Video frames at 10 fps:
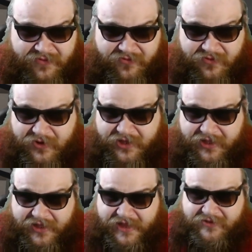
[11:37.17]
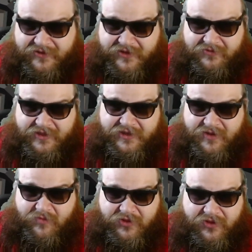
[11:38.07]
From what I could gather, they really
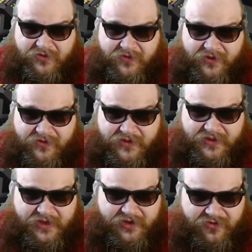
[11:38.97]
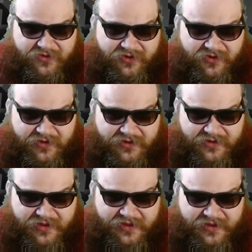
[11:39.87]
did put the Cerritos in these dangerous
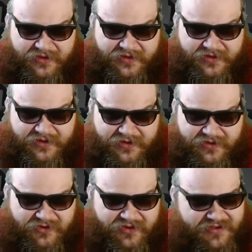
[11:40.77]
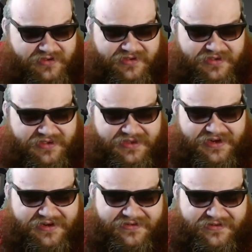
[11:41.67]
situations. Just to
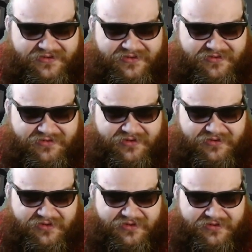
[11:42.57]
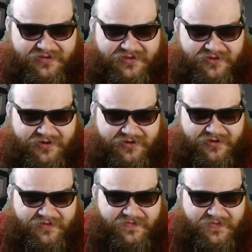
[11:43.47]
scare the drill
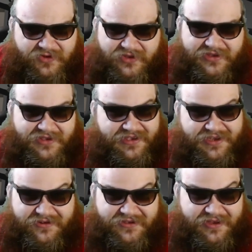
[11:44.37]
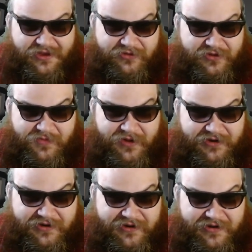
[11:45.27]
instructor. Just to scare the health
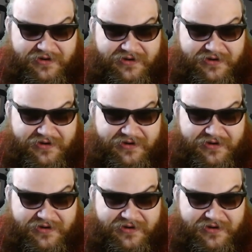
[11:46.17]
inspector.